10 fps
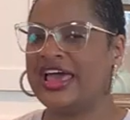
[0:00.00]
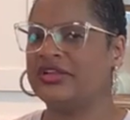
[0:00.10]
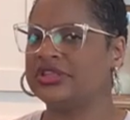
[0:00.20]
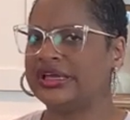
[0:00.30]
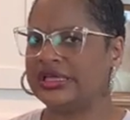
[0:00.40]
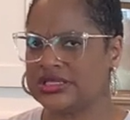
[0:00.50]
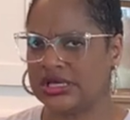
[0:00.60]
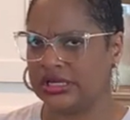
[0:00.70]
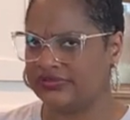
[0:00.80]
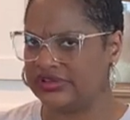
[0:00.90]
I don't think I sung
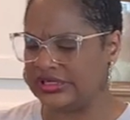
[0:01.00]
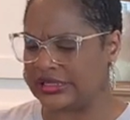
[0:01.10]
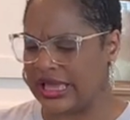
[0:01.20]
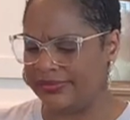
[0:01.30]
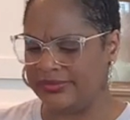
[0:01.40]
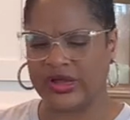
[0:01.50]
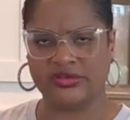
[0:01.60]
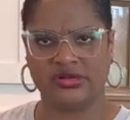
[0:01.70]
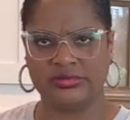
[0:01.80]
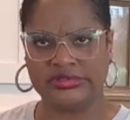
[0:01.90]
enough to get copyright
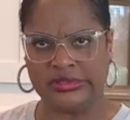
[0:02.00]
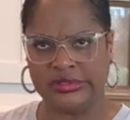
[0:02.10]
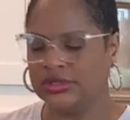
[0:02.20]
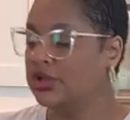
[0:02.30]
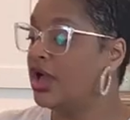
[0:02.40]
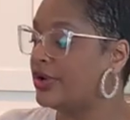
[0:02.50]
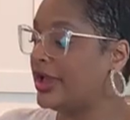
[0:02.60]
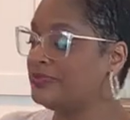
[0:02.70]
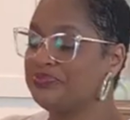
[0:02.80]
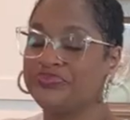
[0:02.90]
trouble. Okay,